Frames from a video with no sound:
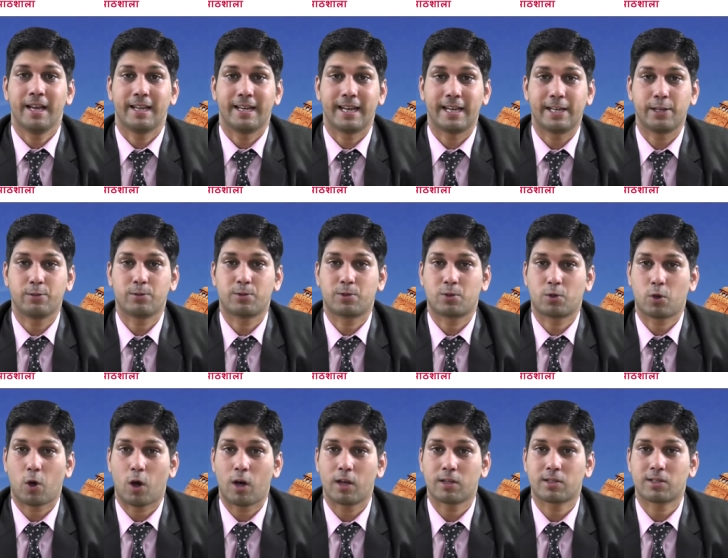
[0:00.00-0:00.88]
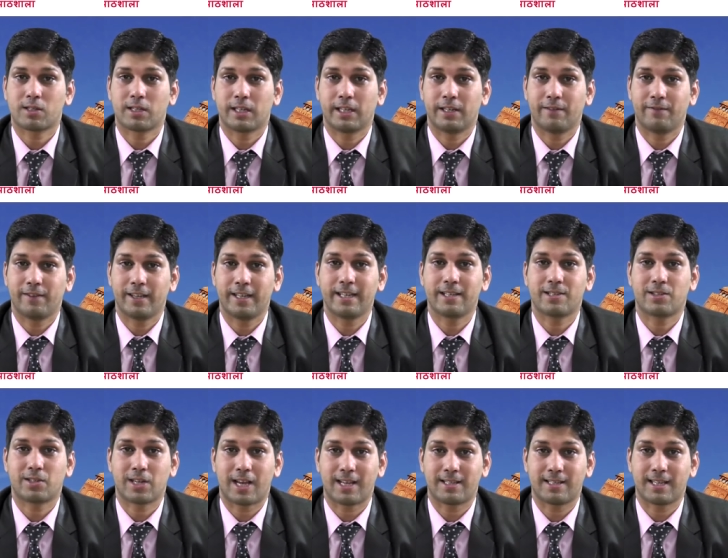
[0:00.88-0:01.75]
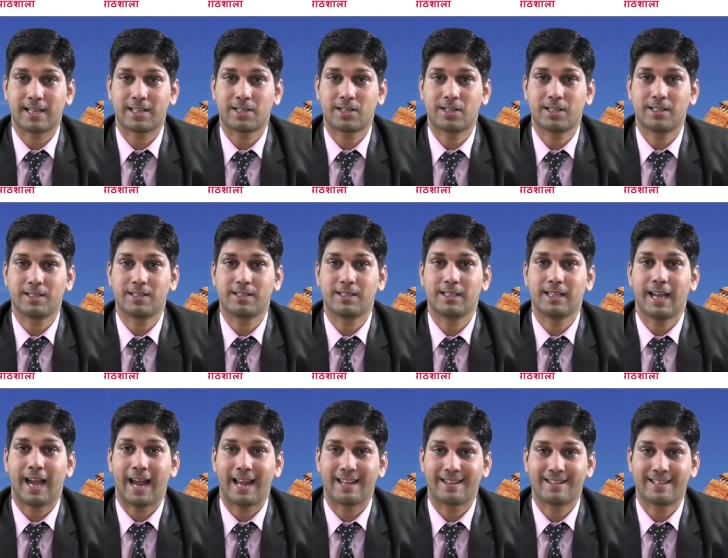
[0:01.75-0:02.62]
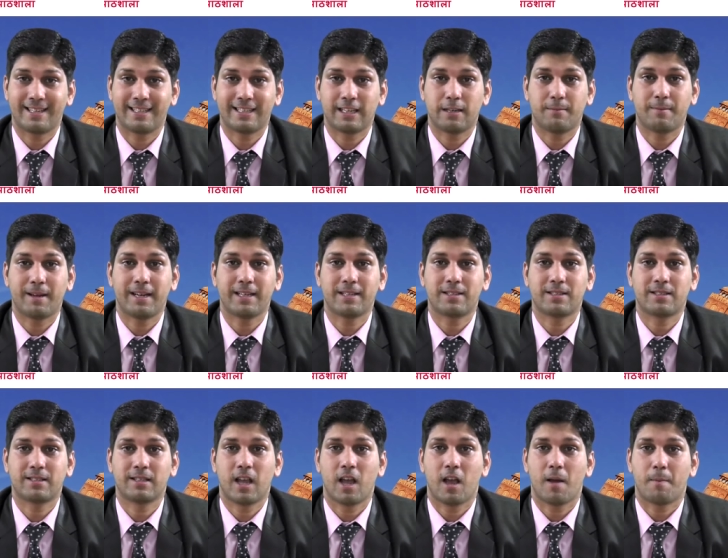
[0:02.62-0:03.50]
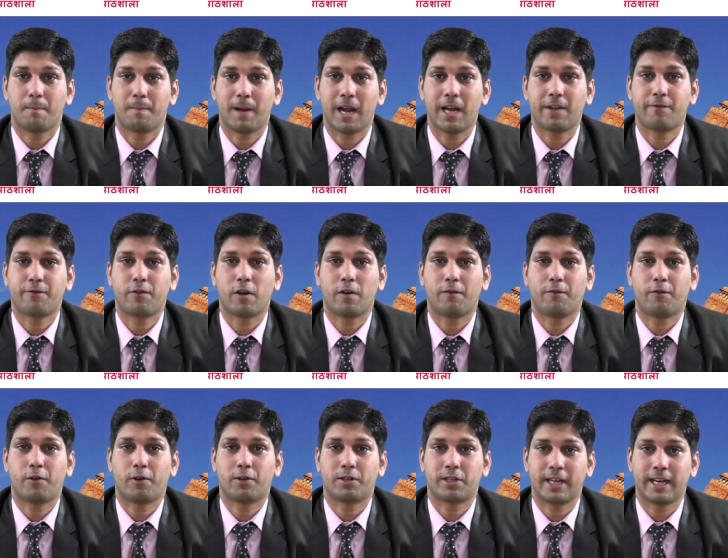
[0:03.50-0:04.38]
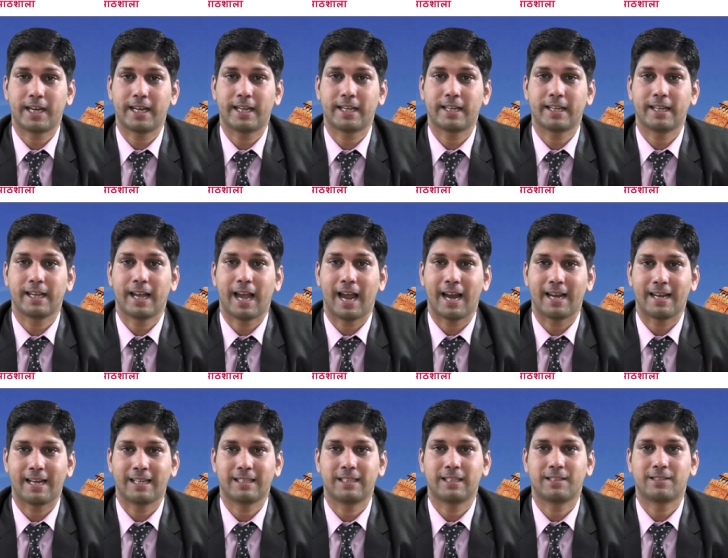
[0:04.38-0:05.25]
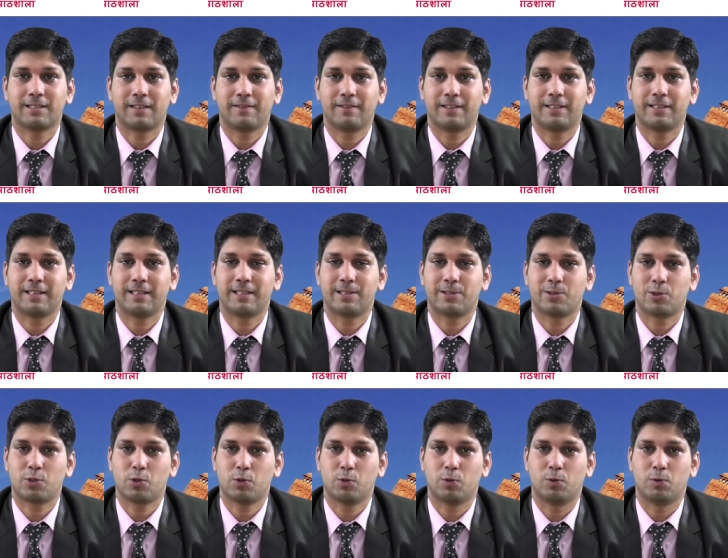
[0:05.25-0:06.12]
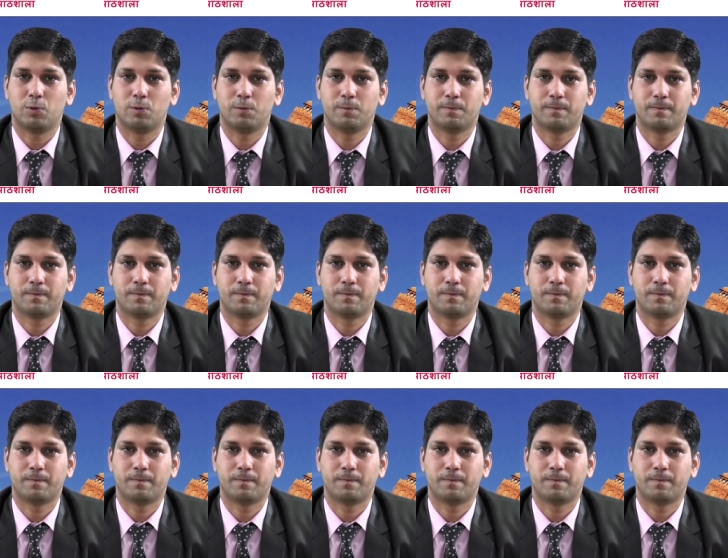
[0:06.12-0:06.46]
reduced cost in various transactions and settlements, platform for training and other services too.